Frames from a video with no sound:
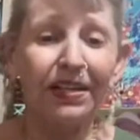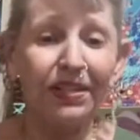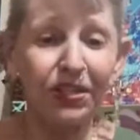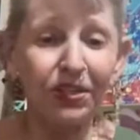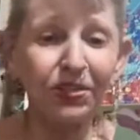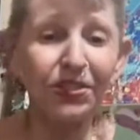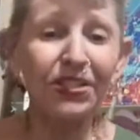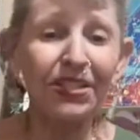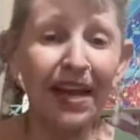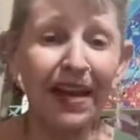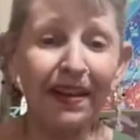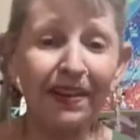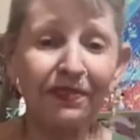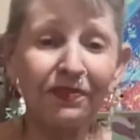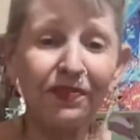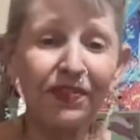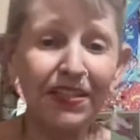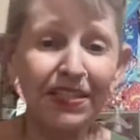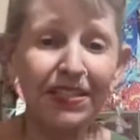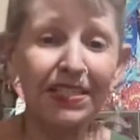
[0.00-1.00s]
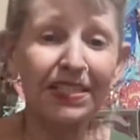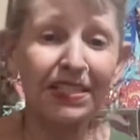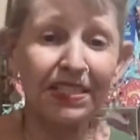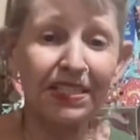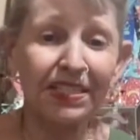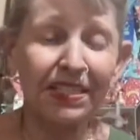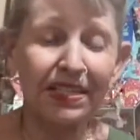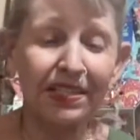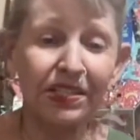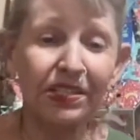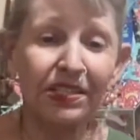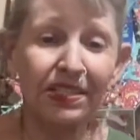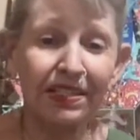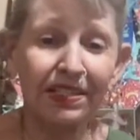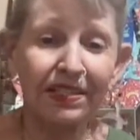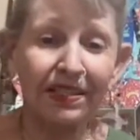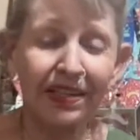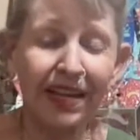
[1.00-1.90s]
You say it fits a six